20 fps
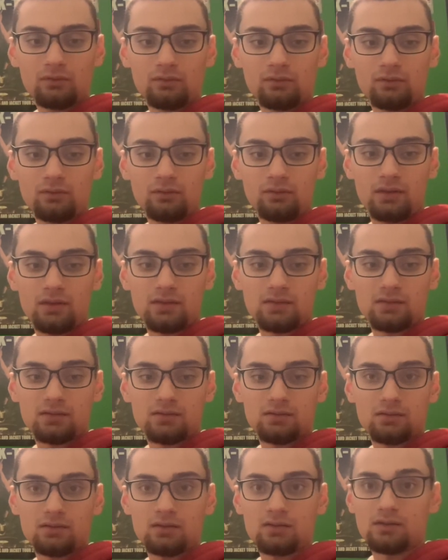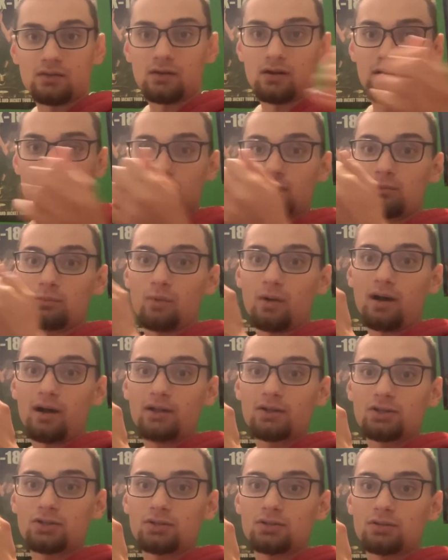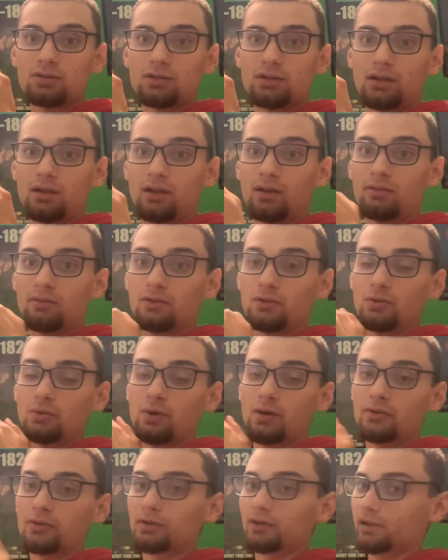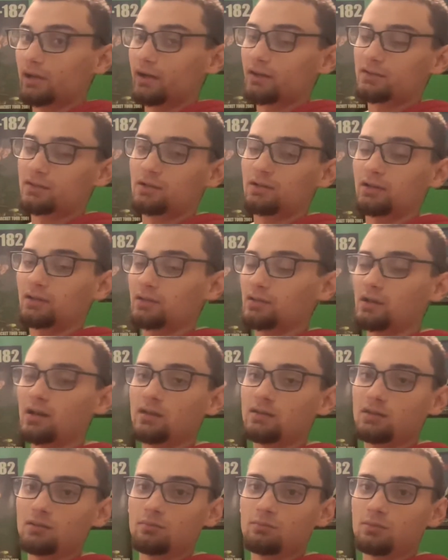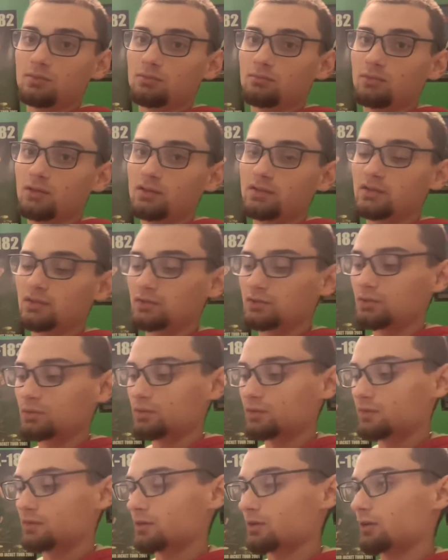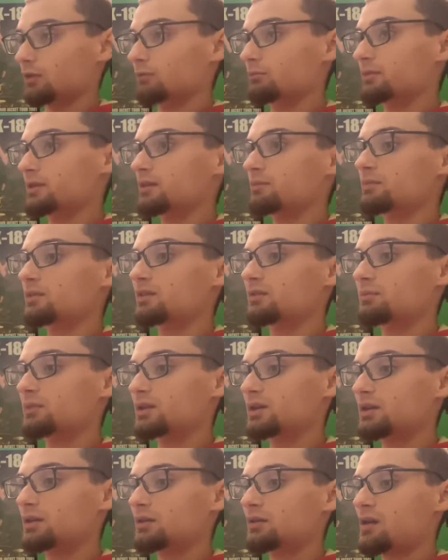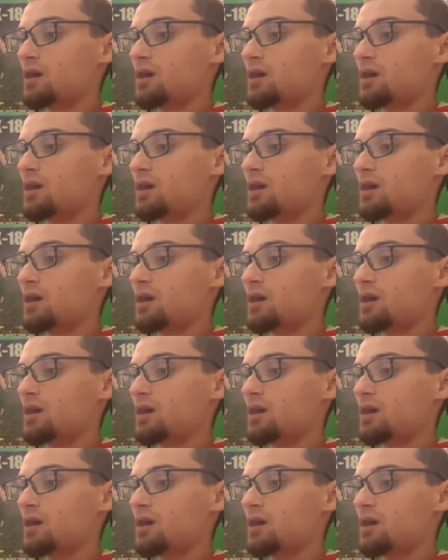this is an awesome watch. And the new 100 gecs song is awesome. Listen to it. It's called Me.